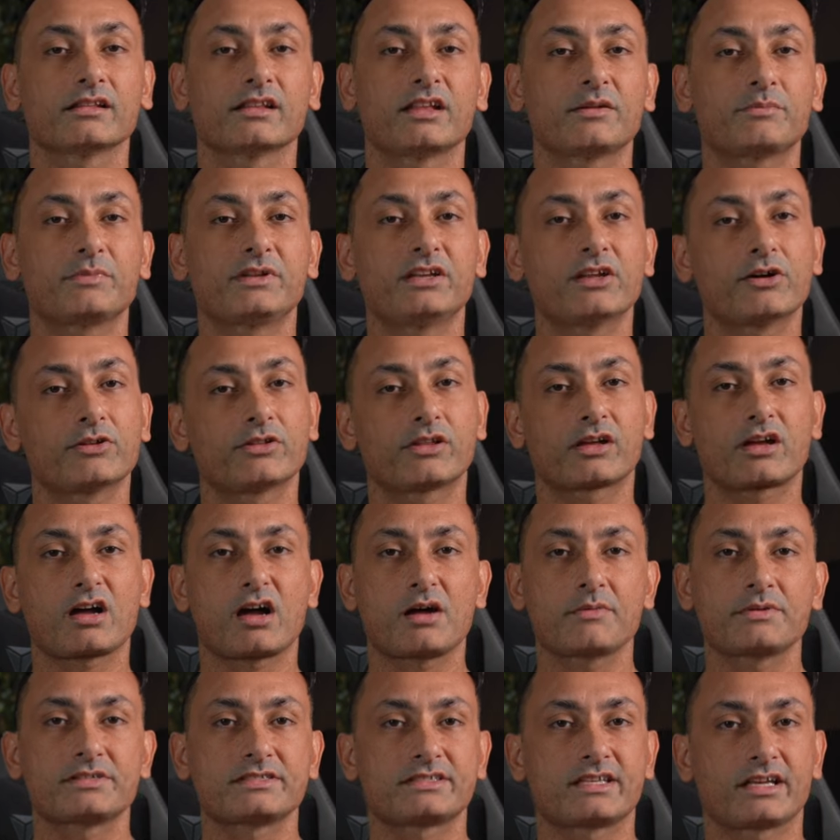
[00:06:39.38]
Let me know in the
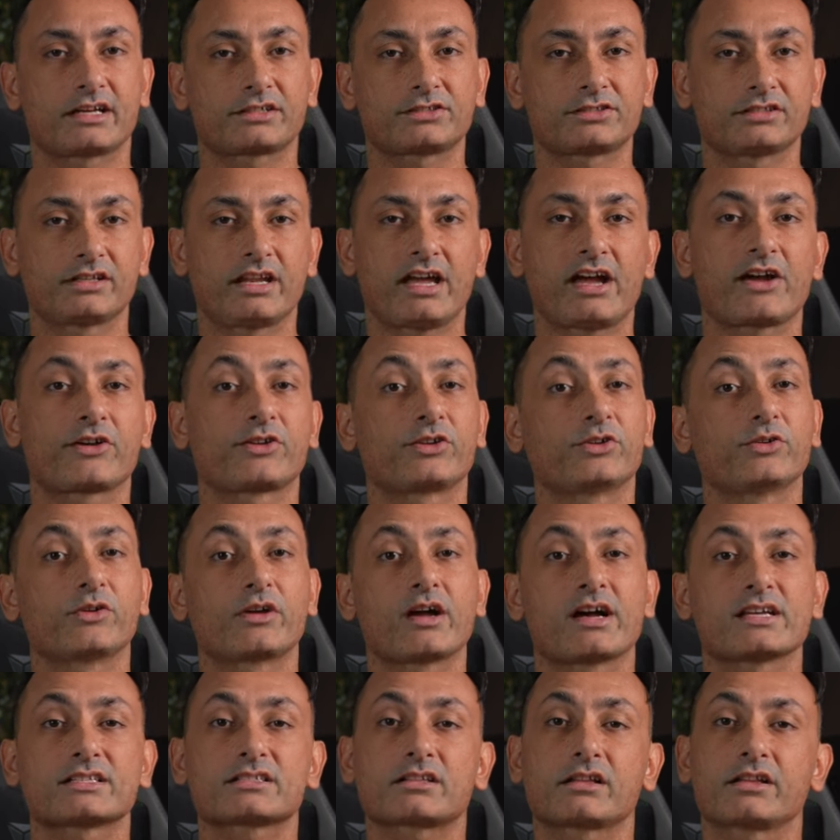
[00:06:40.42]
comments section how you
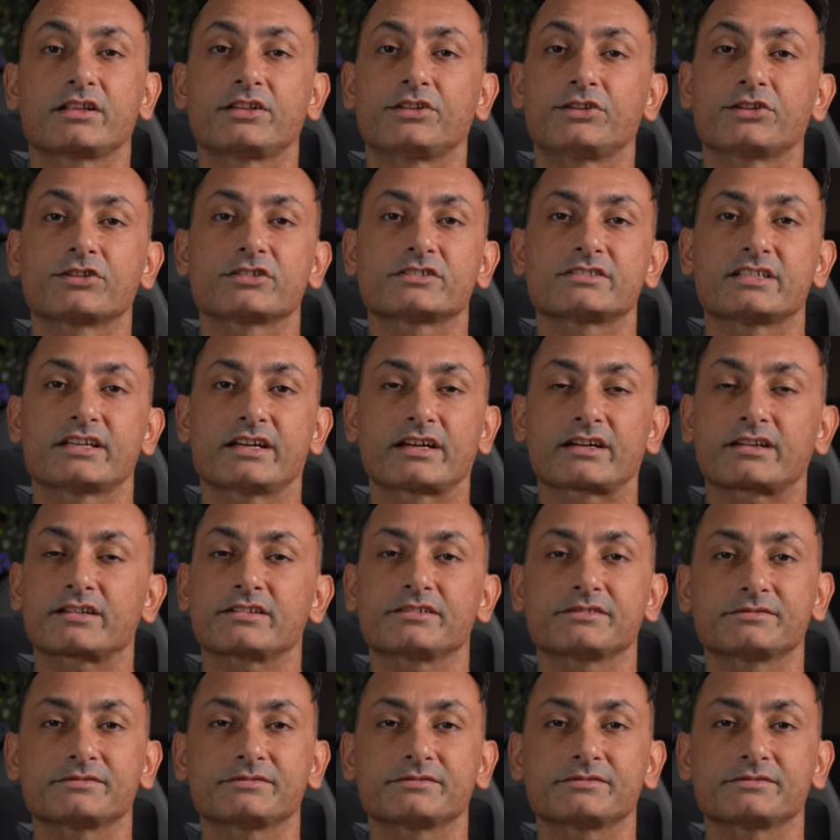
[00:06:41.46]
guys clean your tech.